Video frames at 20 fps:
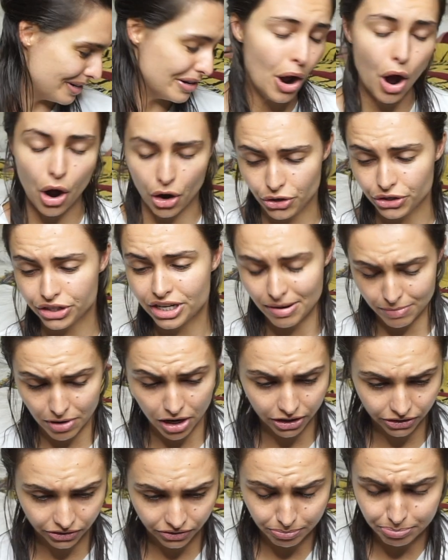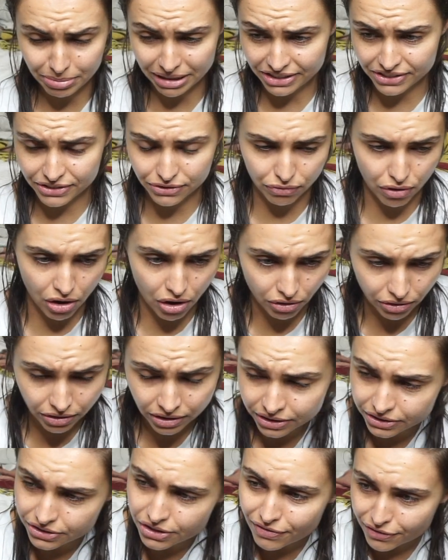No, come on, be strong.
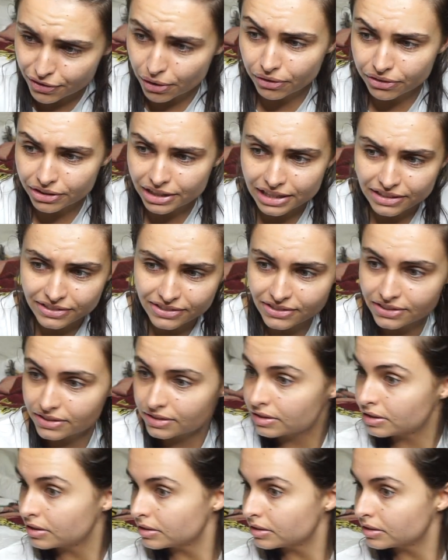You've got this.